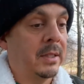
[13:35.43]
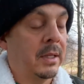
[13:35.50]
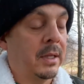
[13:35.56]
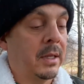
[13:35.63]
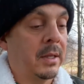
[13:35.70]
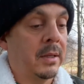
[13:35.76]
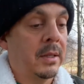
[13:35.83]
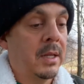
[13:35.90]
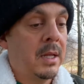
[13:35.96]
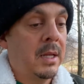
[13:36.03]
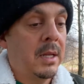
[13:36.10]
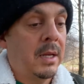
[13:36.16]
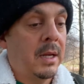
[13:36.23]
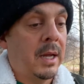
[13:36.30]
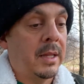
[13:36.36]
Uh,
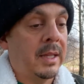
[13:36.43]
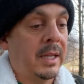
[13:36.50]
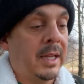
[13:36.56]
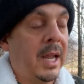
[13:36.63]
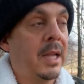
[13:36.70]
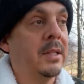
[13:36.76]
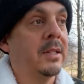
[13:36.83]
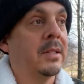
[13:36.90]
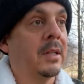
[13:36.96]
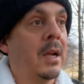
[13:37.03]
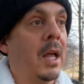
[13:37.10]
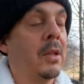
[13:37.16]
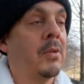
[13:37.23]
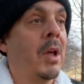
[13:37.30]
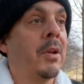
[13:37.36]
I think Kansas and
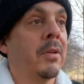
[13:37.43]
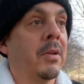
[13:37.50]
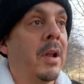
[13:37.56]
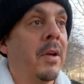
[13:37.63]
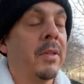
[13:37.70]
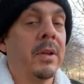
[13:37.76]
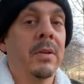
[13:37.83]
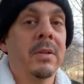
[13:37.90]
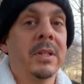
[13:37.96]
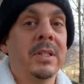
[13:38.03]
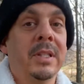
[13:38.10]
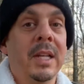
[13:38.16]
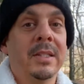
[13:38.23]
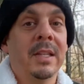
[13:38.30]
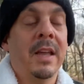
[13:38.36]
Colorado are now the only
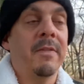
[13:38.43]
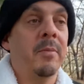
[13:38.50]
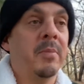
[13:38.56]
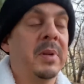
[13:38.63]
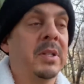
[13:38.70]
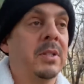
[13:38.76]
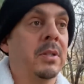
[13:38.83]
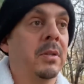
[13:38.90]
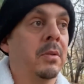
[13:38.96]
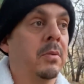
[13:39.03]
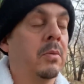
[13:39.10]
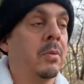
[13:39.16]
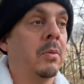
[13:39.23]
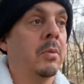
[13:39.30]
states I haven't been to